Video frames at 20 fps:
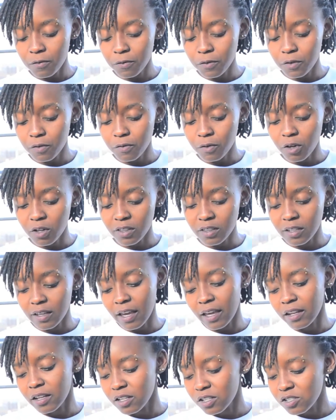If you've
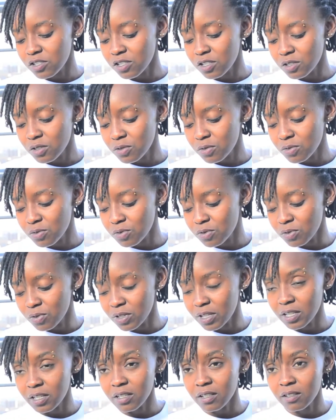got the energy
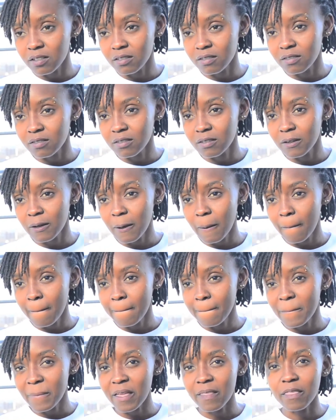to do it
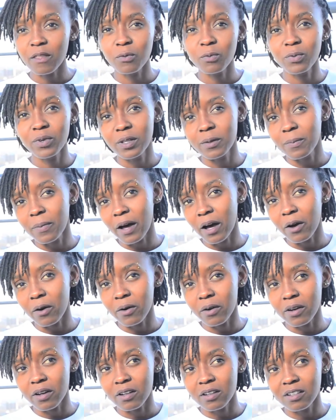and the
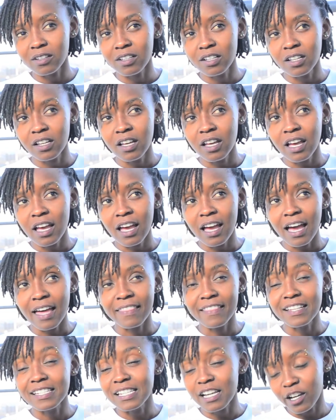willpower
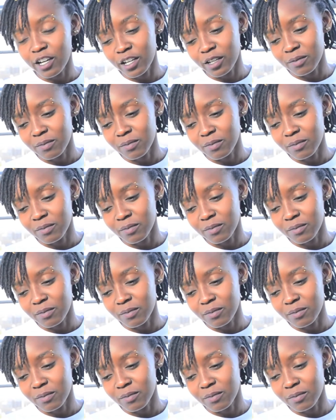and the